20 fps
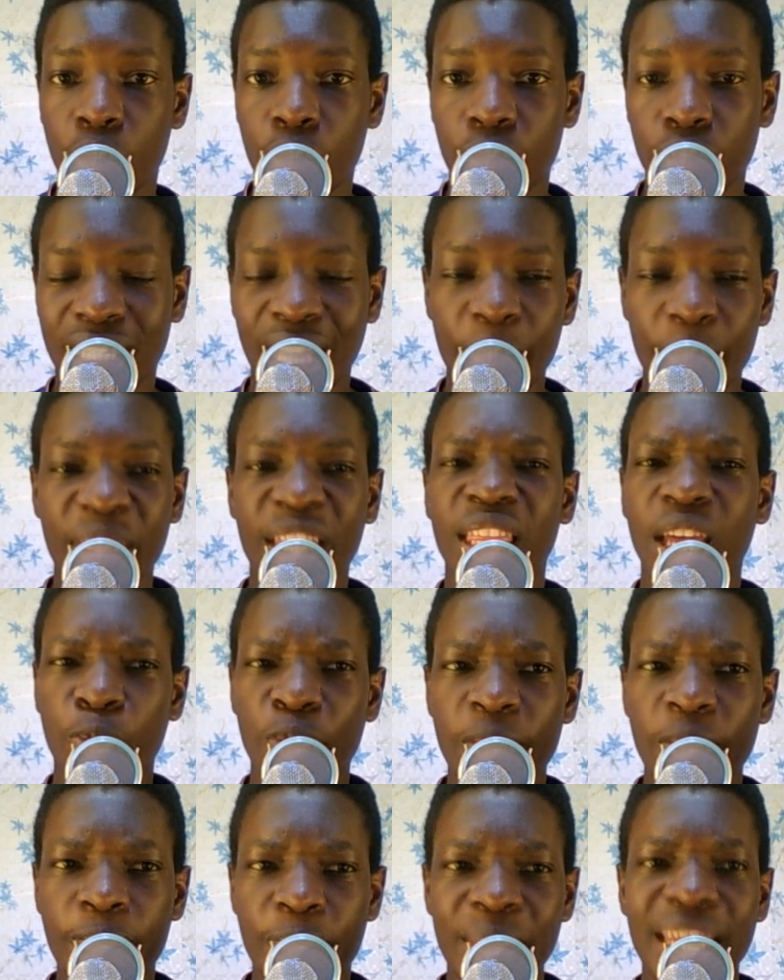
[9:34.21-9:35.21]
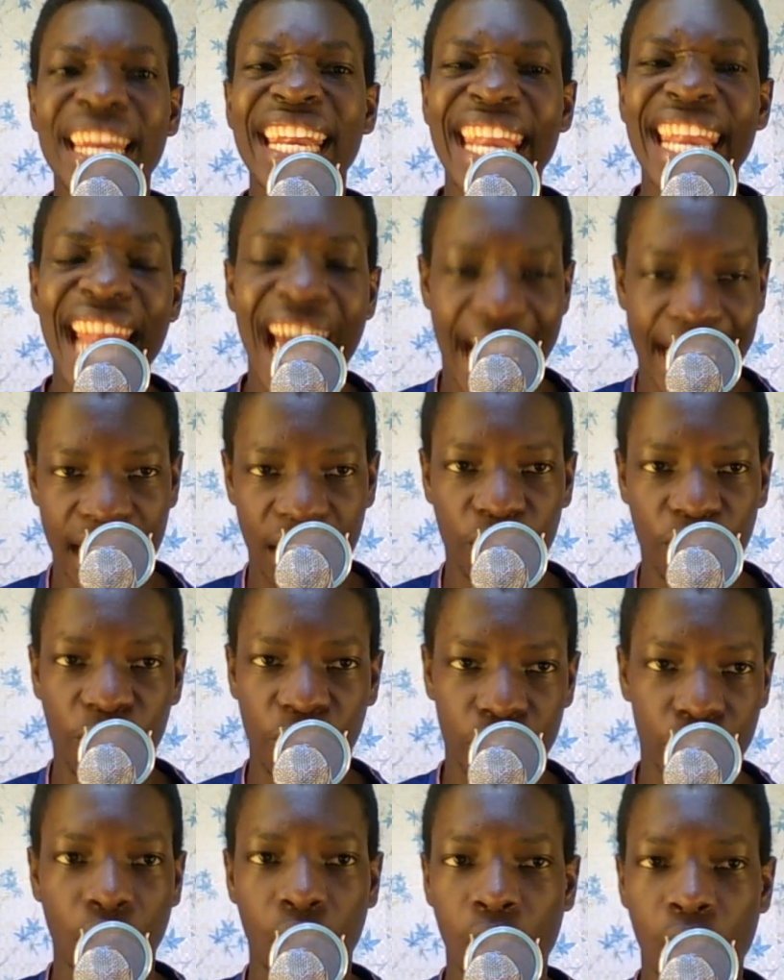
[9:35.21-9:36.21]
Something that we've been lacking for
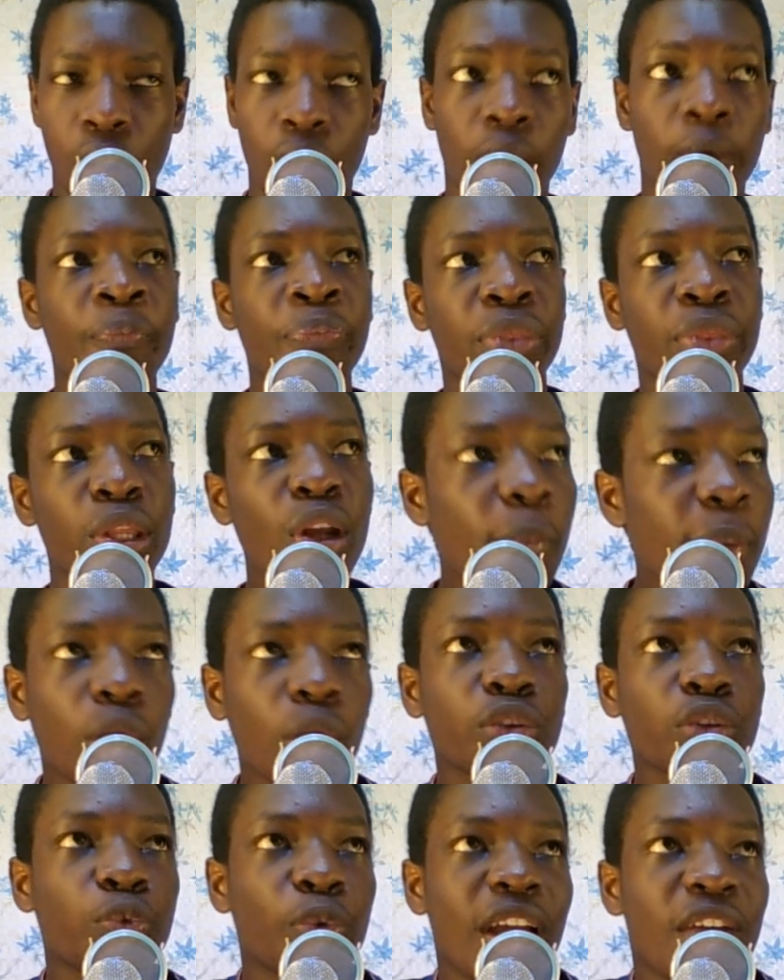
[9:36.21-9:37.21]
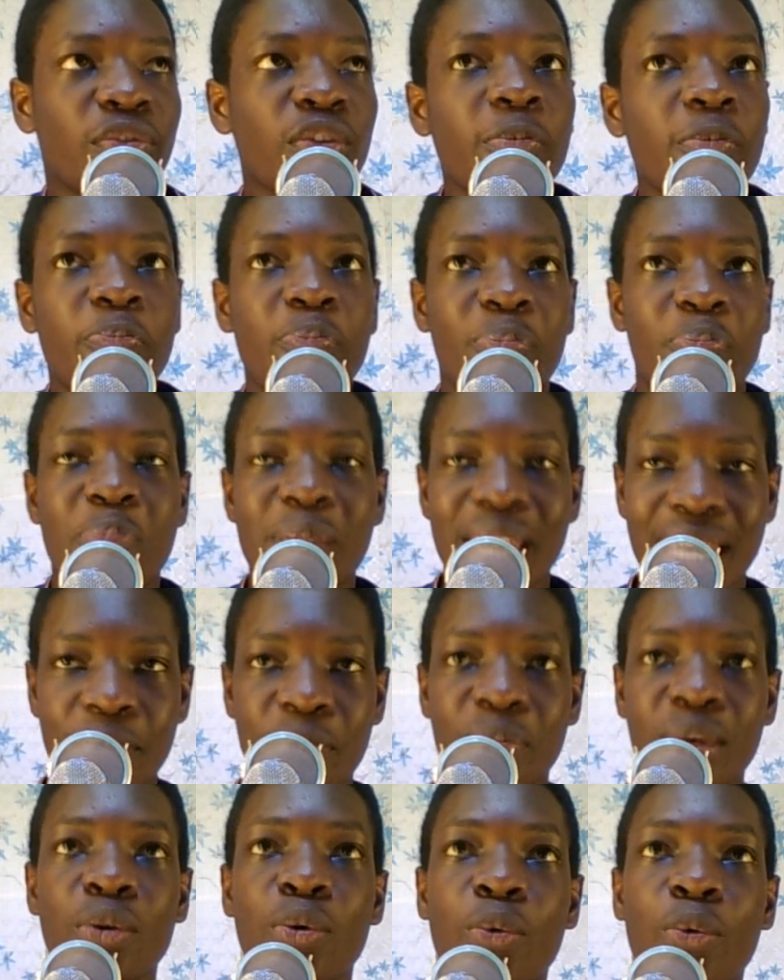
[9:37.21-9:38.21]
so long. Not because we have
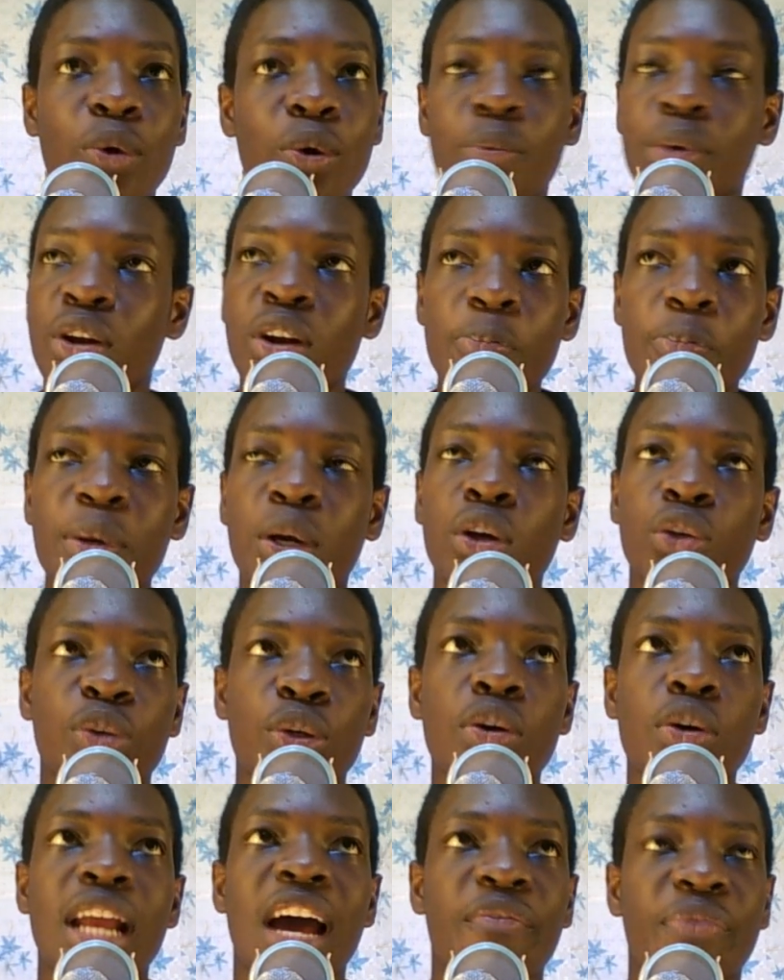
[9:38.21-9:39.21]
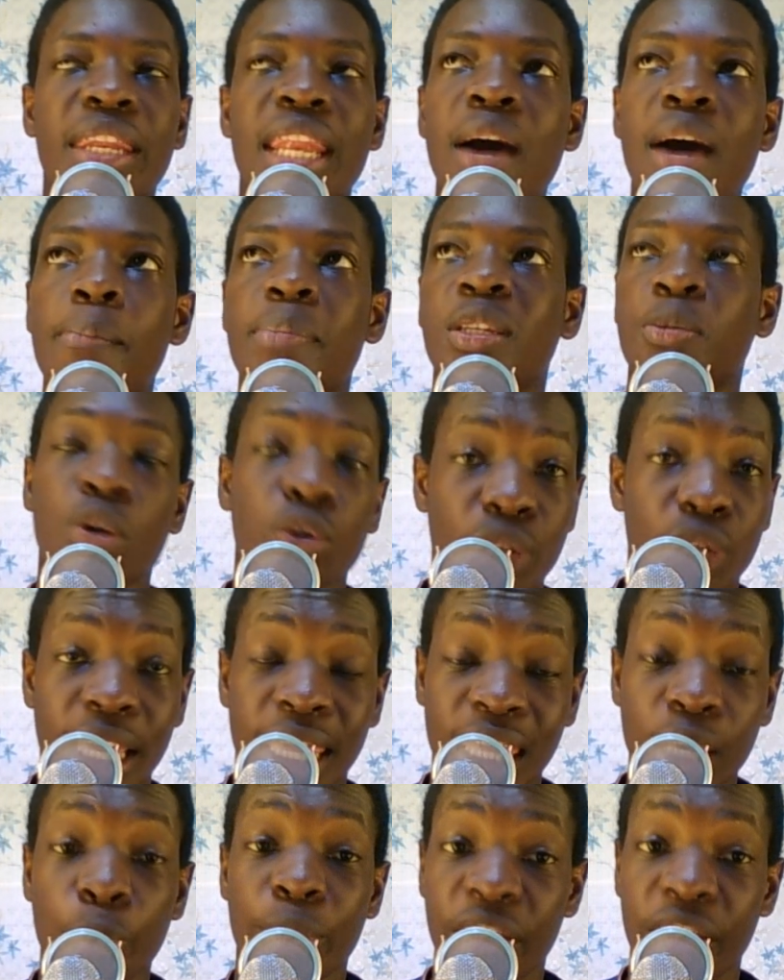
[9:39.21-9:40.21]
not because we don't have numbers, because I
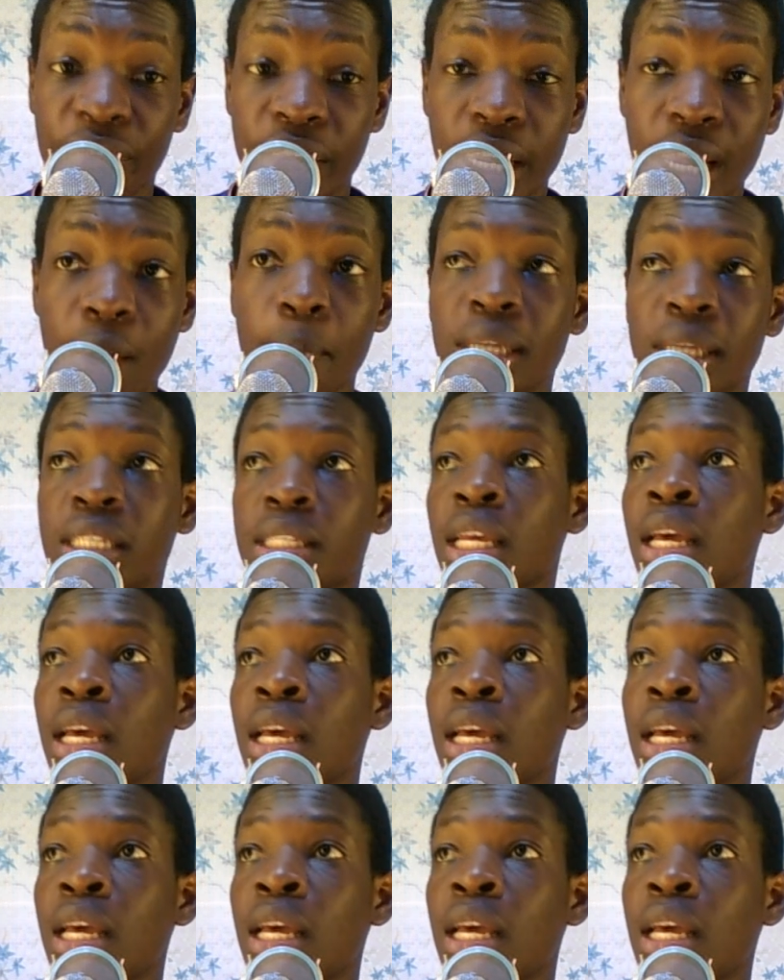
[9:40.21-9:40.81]
think we have the numbers.